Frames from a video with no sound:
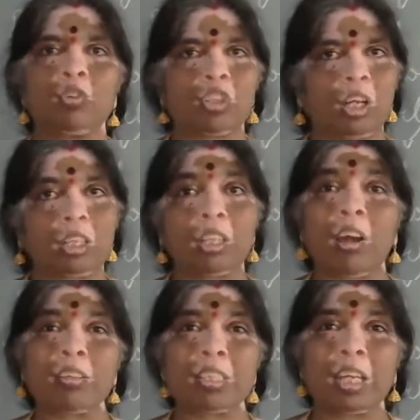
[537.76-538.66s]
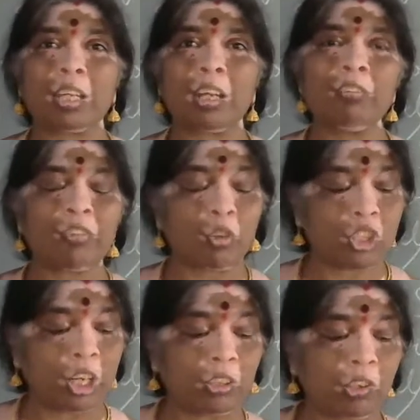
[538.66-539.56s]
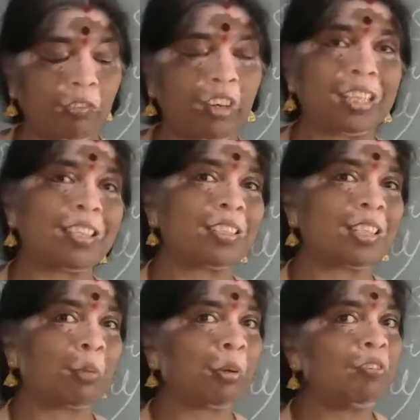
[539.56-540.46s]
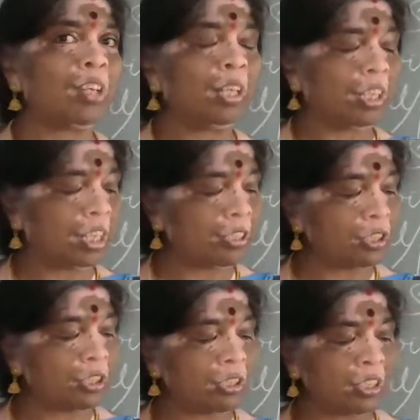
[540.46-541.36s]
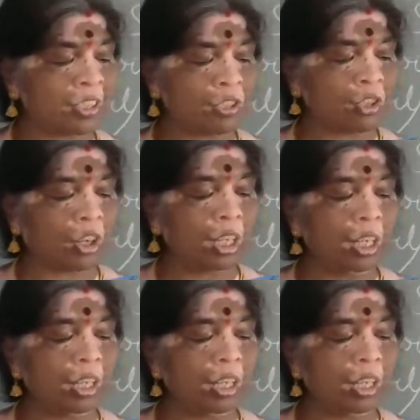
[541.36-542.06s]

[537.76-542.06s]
North side of Gujarat, you will find this type of desert soil,